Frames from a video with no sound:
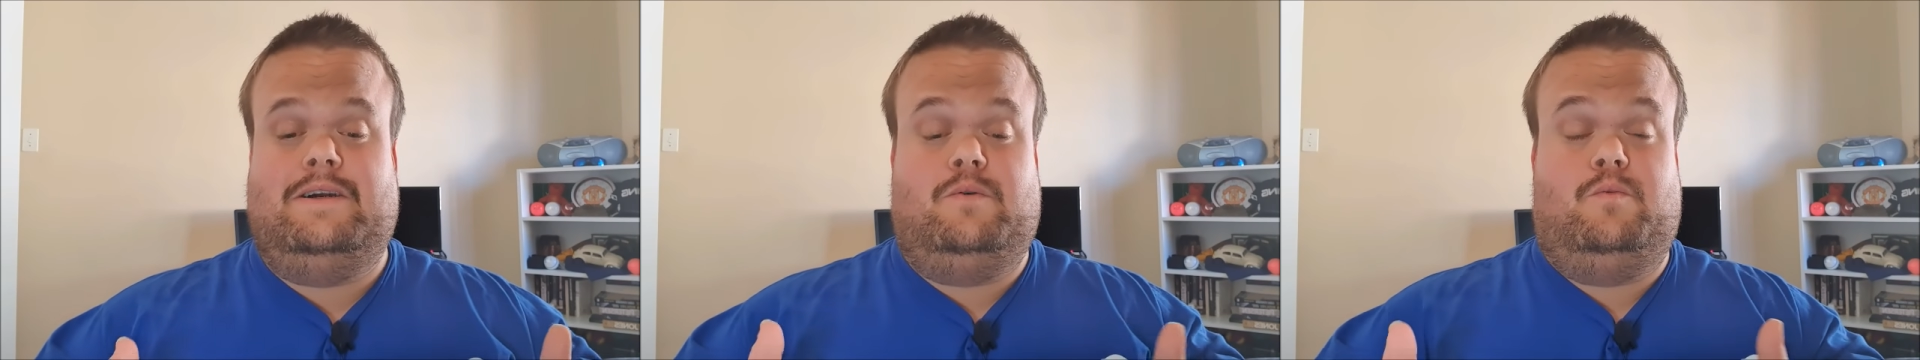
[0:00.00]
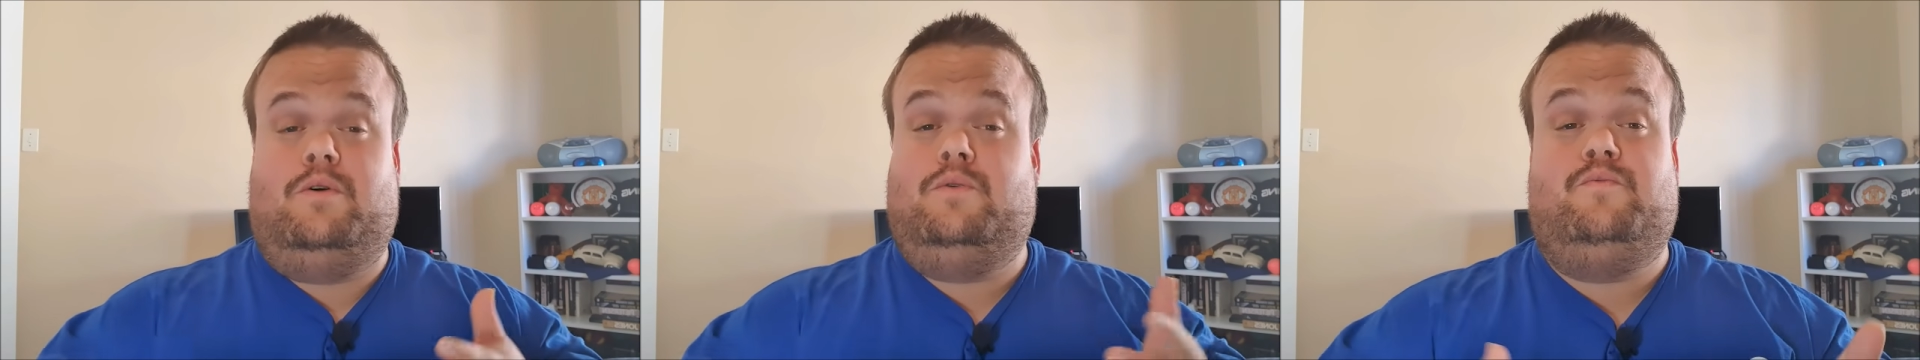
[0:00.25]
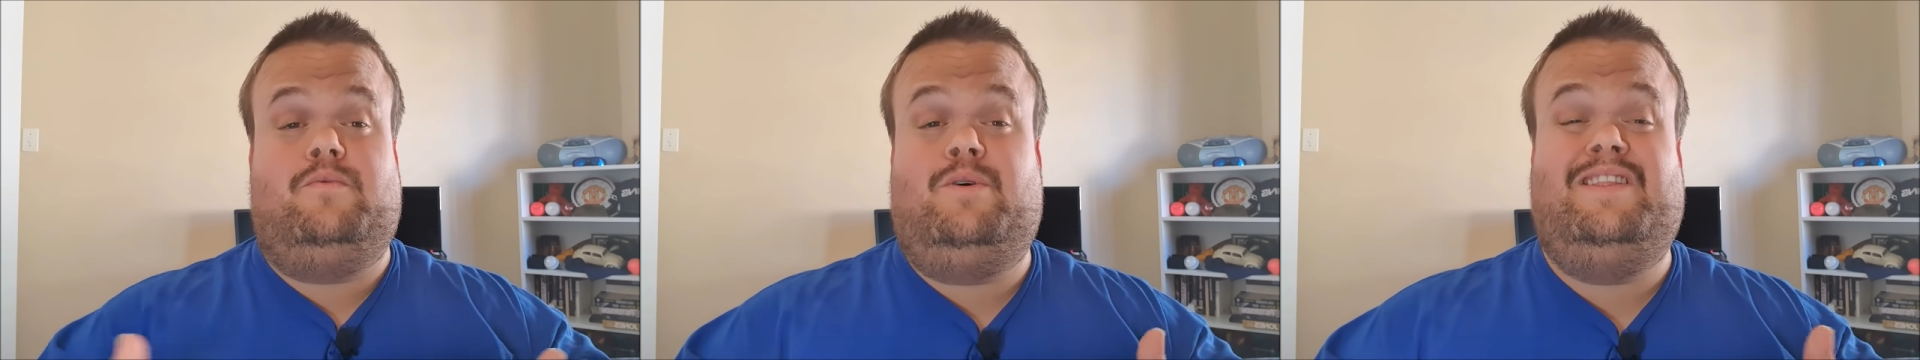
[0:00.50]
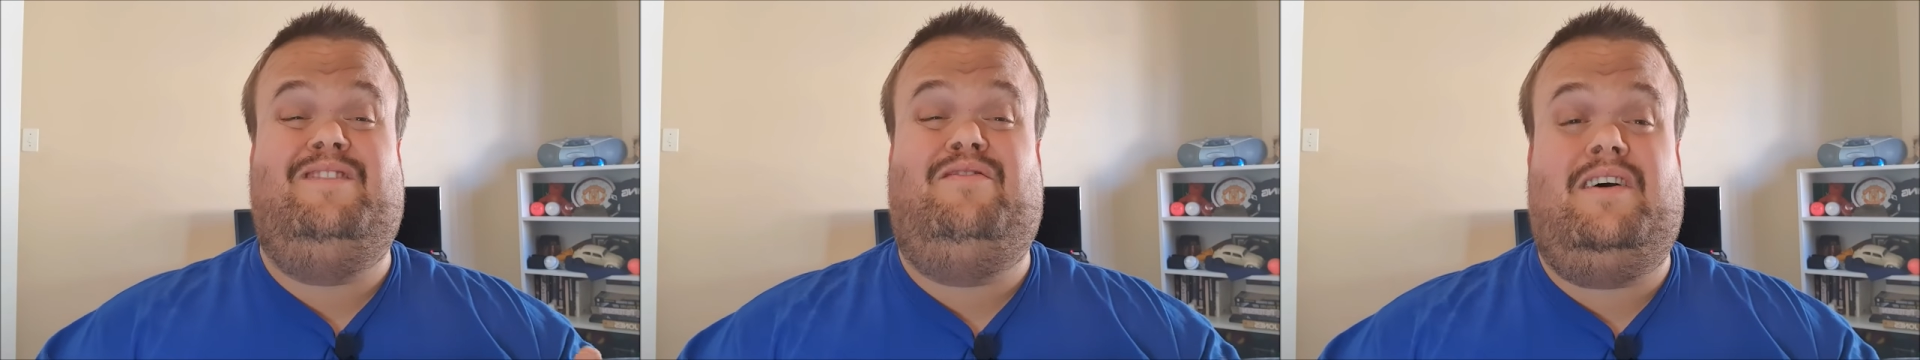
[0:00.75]

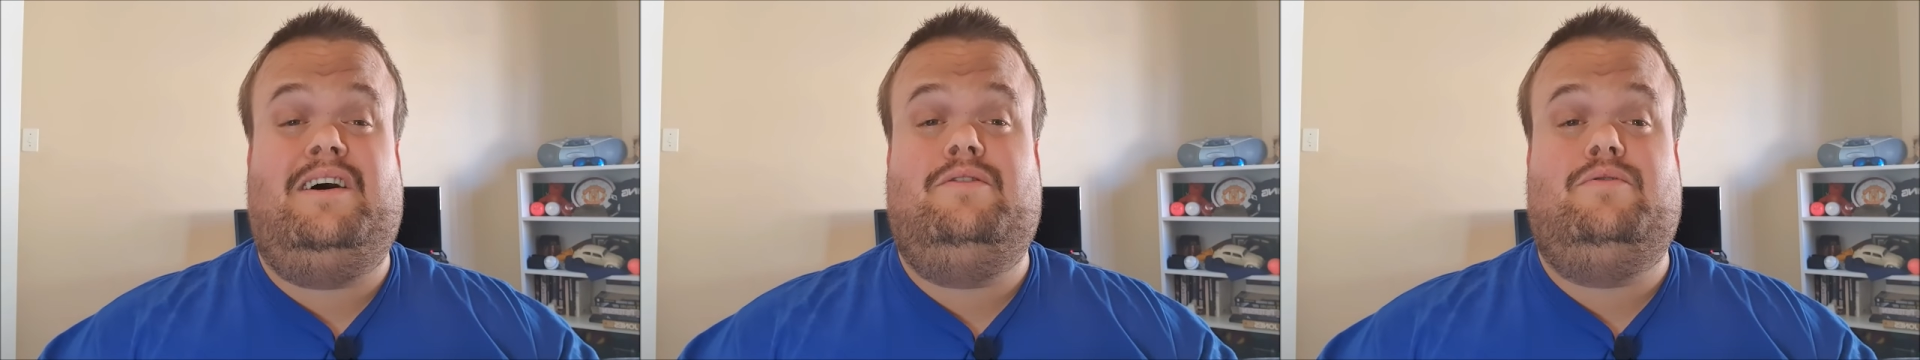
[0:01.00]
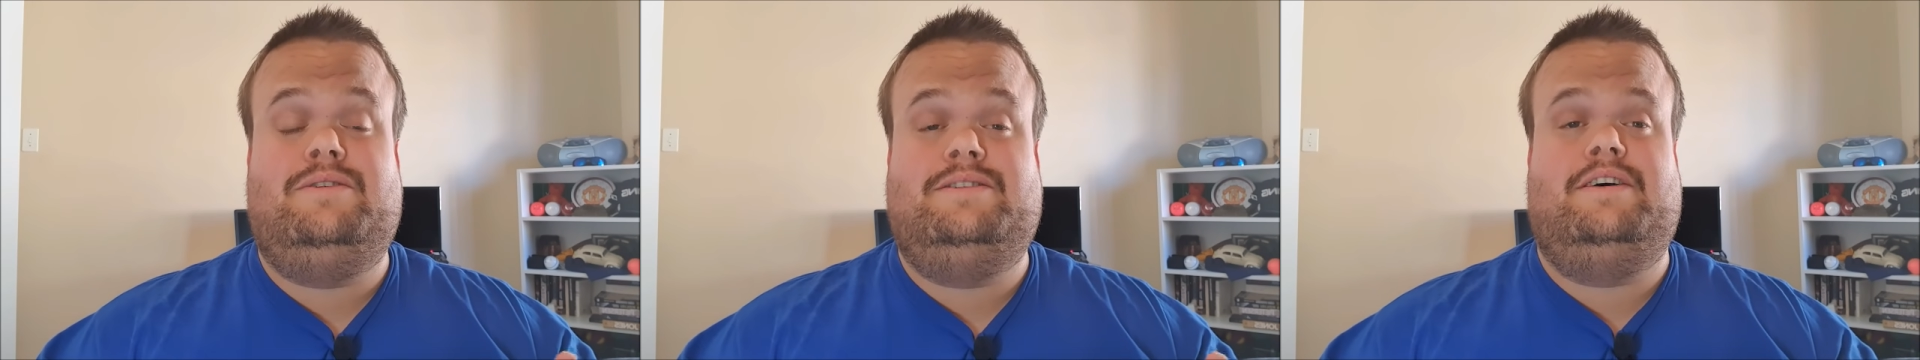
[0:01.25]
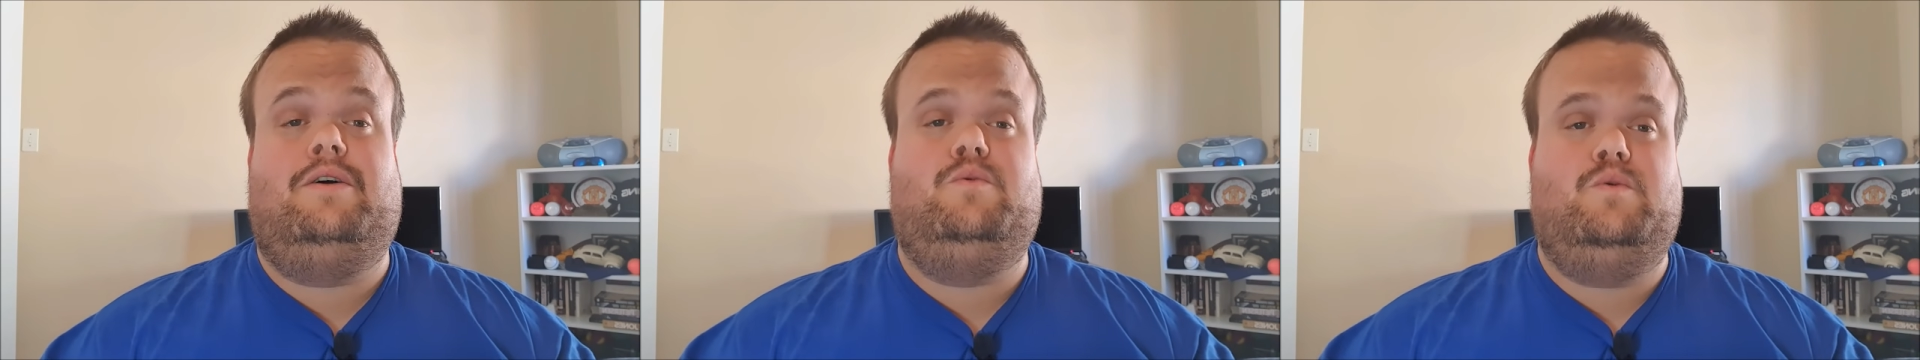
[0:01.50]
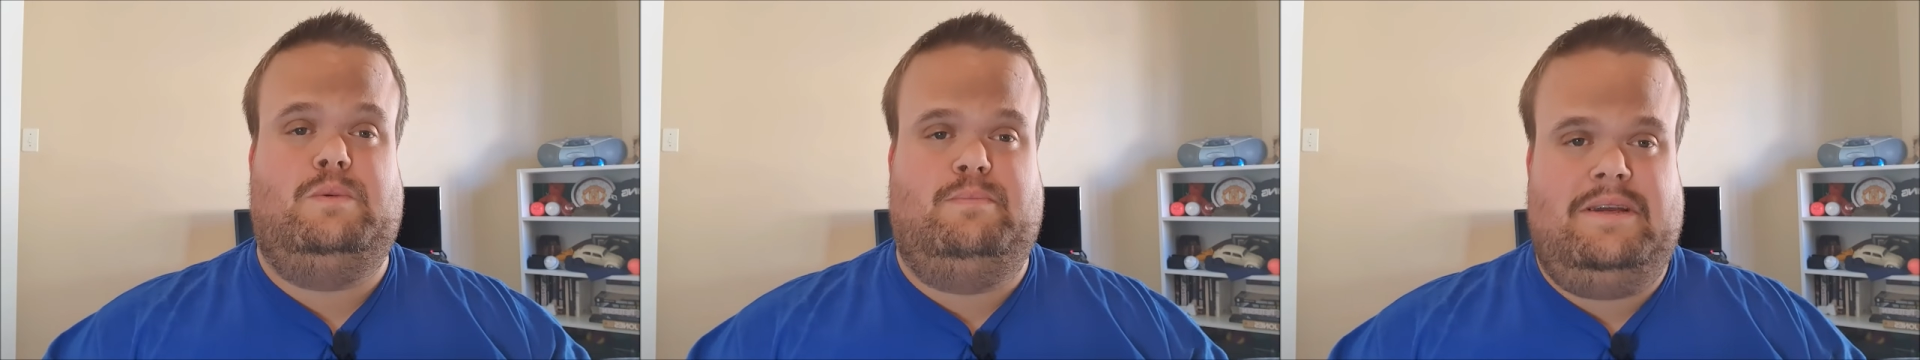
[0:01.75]
what the final result
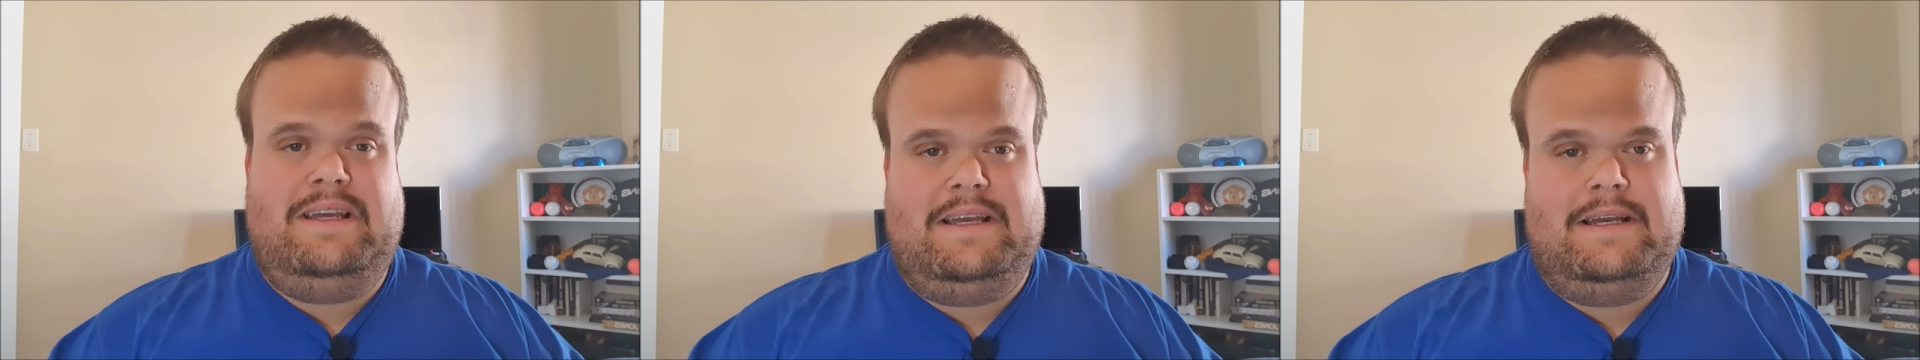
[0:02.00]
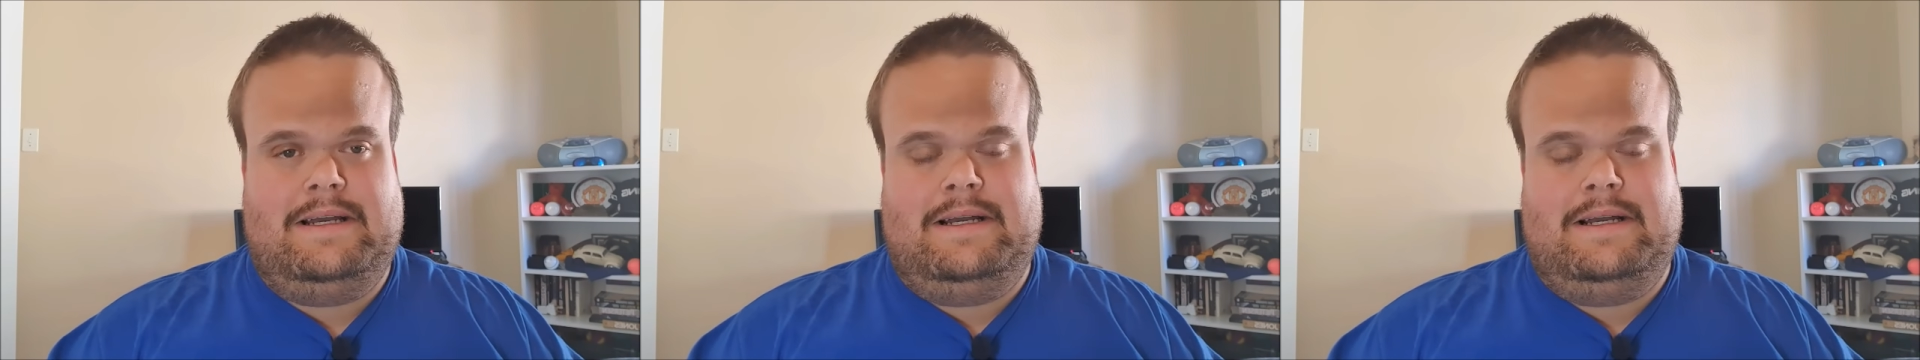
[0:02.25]
will be.